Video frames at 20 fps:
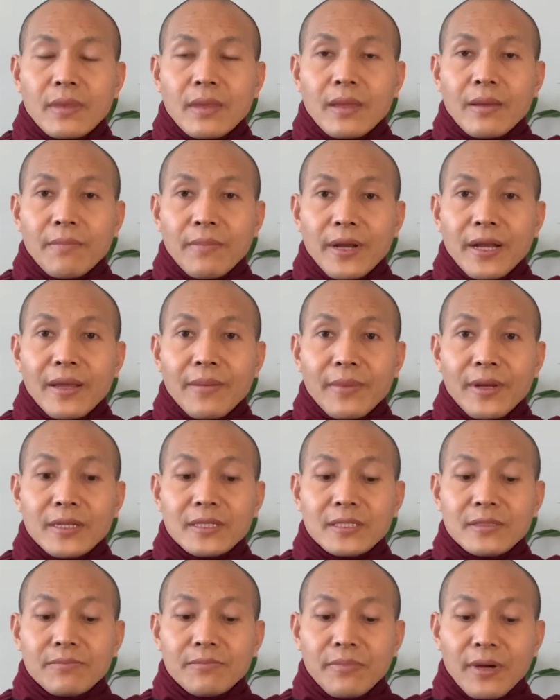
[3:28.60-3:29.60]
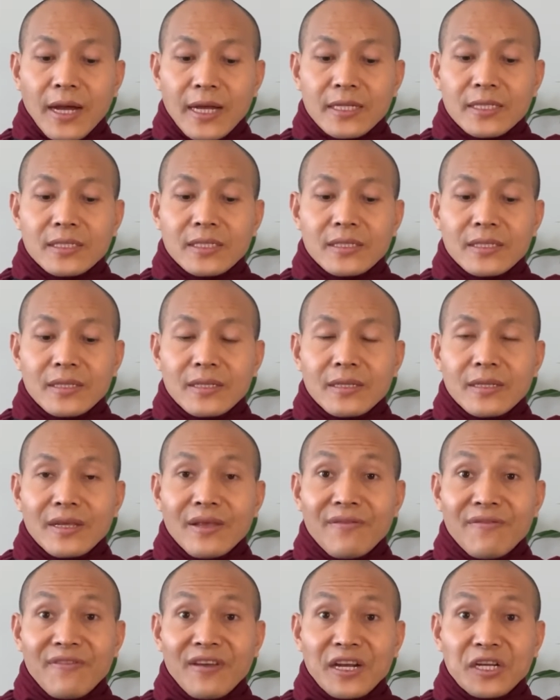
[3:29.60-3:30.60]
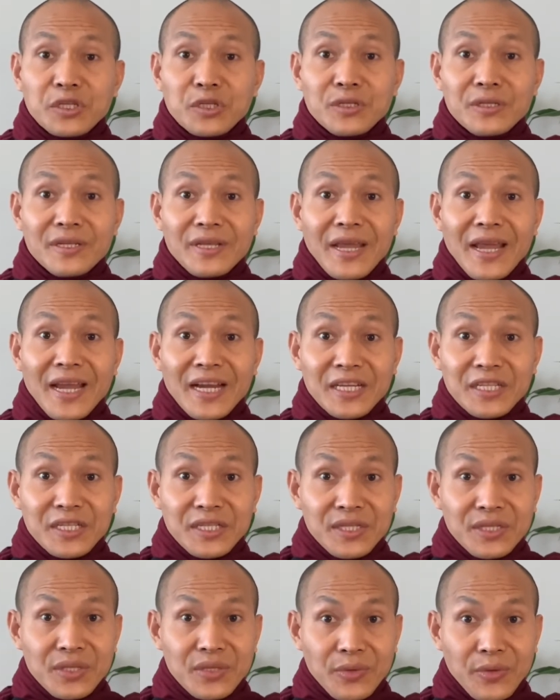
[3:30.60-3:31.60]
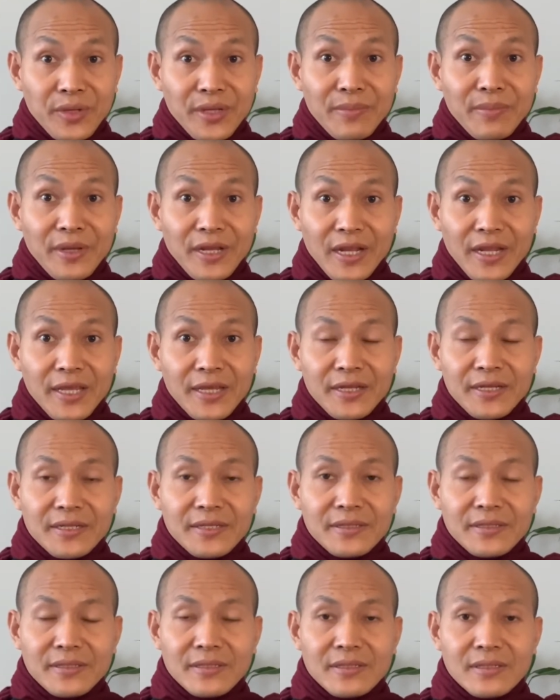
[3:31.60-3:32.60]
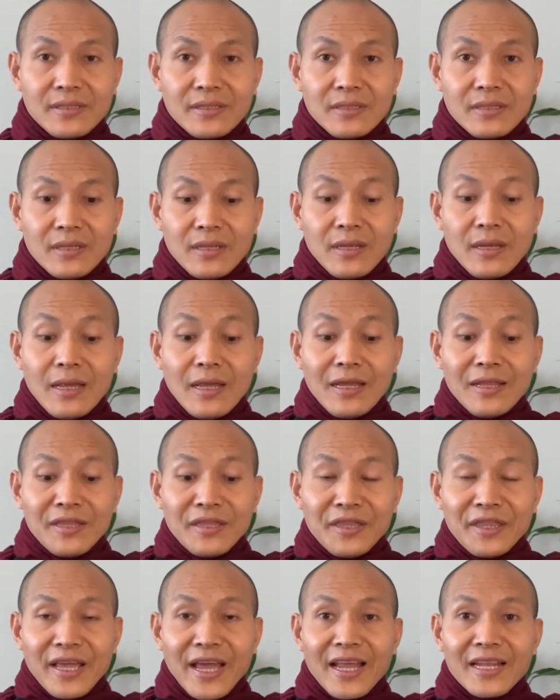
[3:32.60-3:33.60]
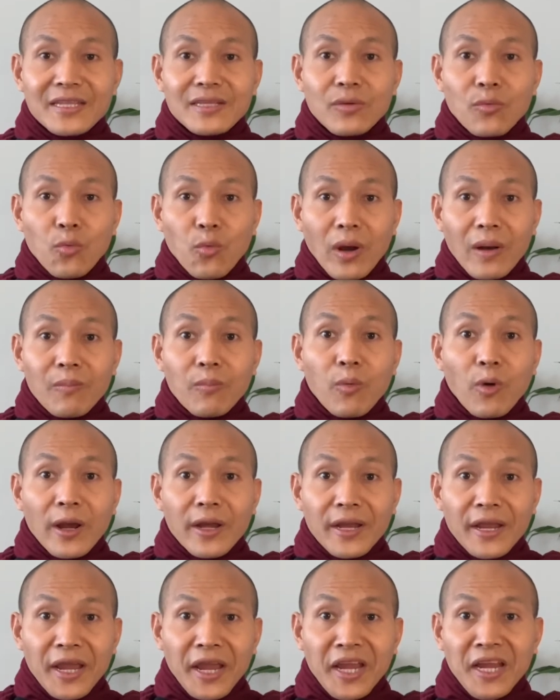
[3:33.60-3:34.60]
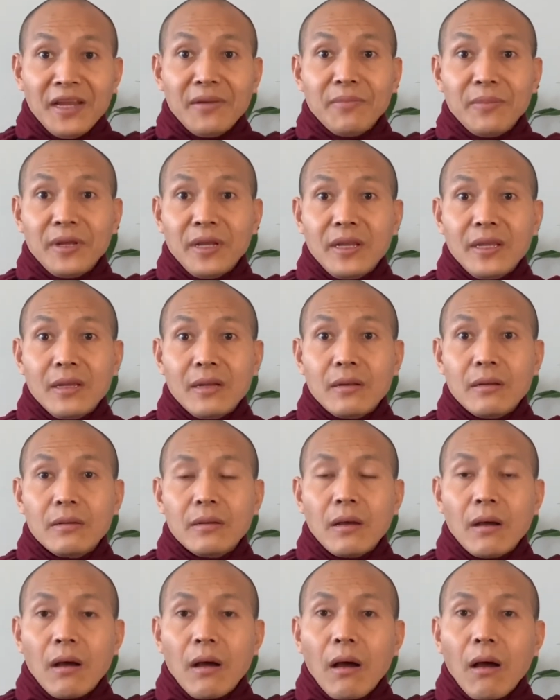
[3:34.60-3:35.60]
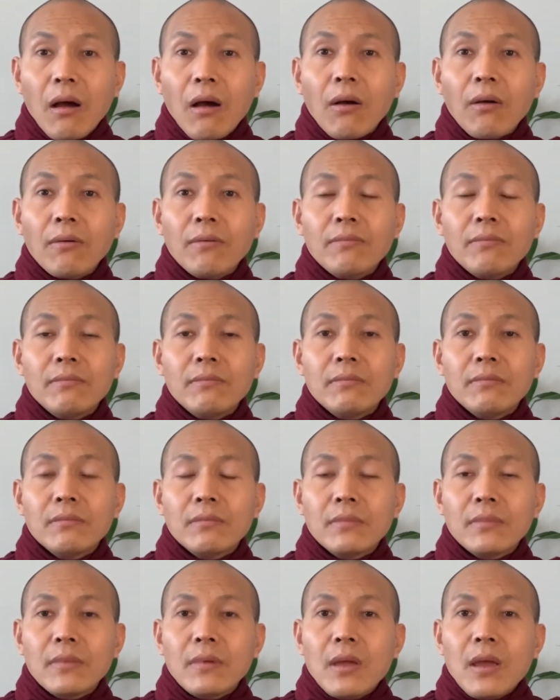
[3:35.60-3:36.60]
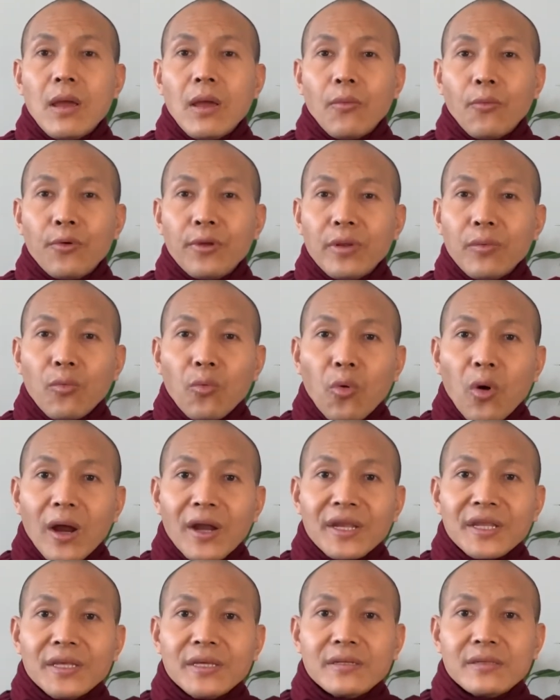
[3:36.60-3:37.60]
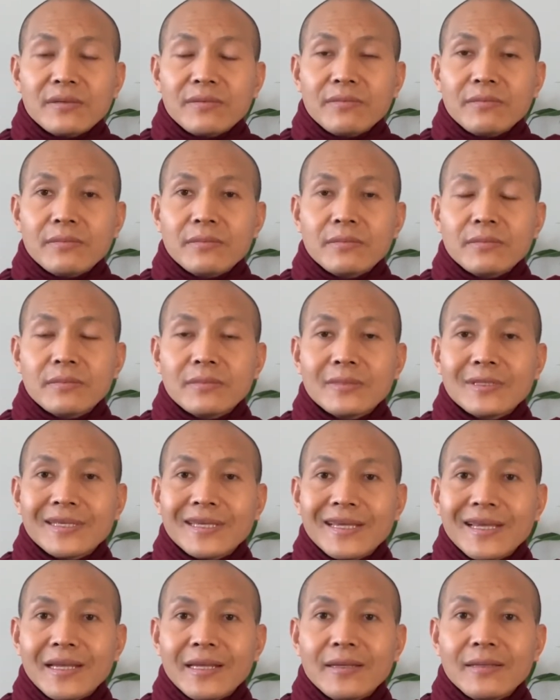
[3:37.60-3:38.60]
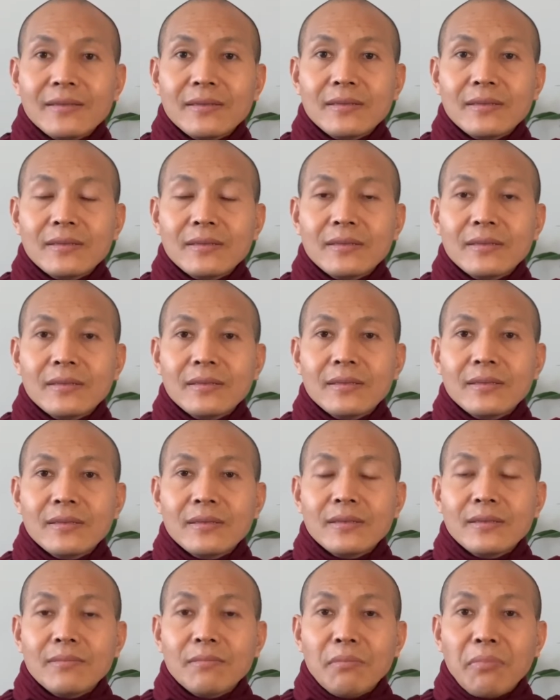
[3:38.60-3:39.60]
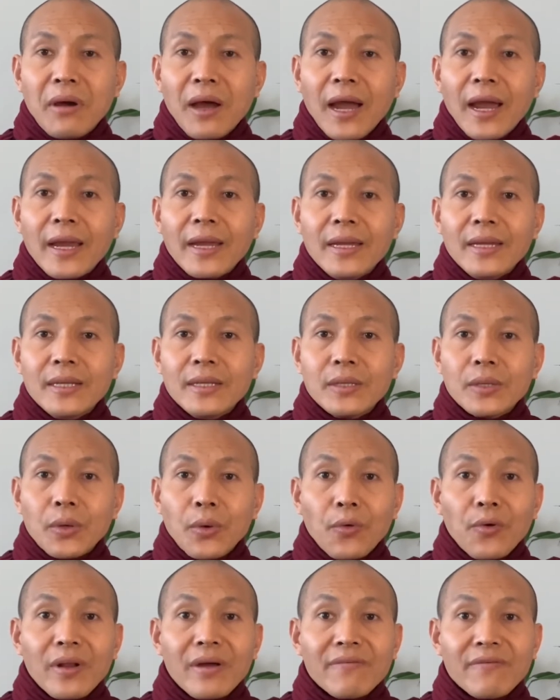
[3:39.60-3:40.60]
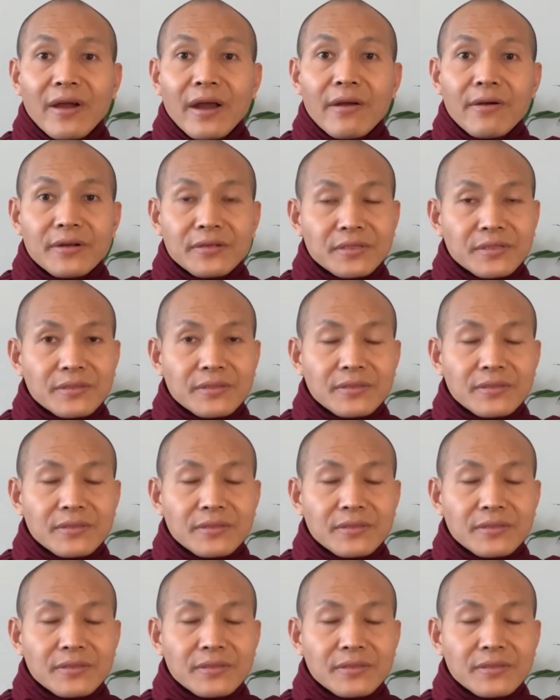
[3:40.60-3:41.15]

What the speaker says: pandemic, but infection is 83 million. Death 1.8 million. How? Within 1 year, killing by coronavirus.